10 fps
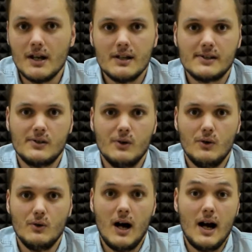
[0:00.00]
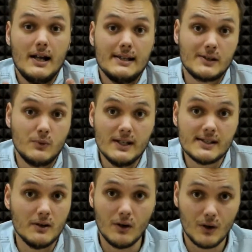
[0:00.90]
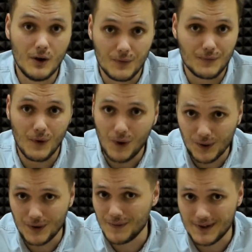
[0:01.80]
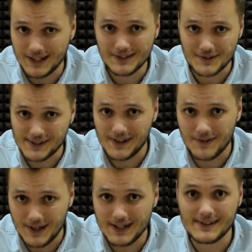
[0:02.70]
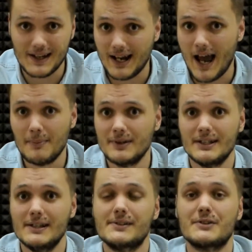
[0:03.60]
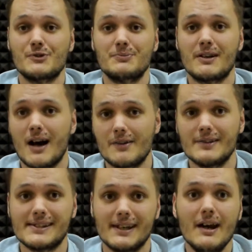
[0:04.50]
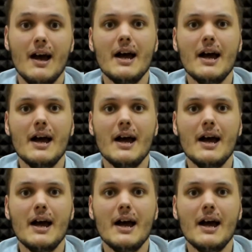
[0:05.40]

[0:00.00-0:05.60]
So I squeezed off all of the interesting things that happened in the cryptocurrency